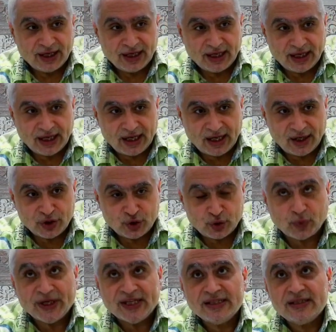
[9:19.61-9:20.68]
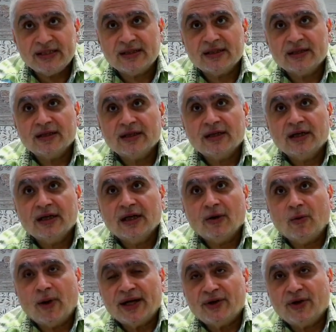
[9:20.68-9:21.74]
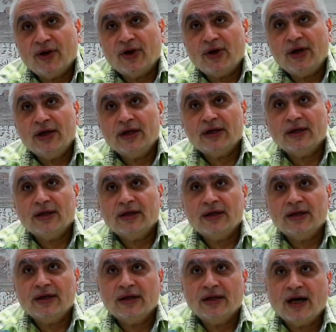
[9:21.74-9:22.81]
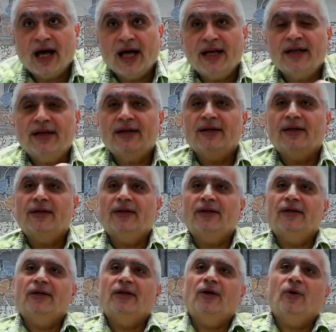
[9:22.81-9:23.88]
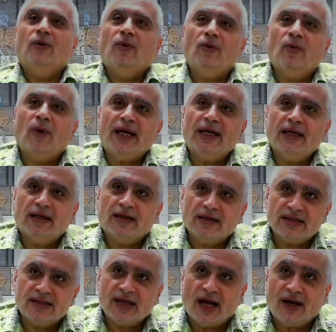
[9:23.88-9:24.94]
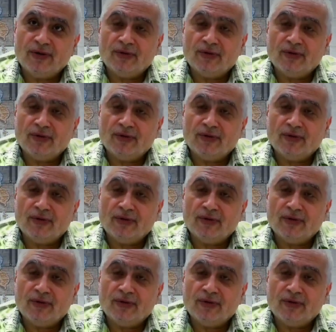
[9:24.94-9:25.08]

twins, one girl and one son, one kid.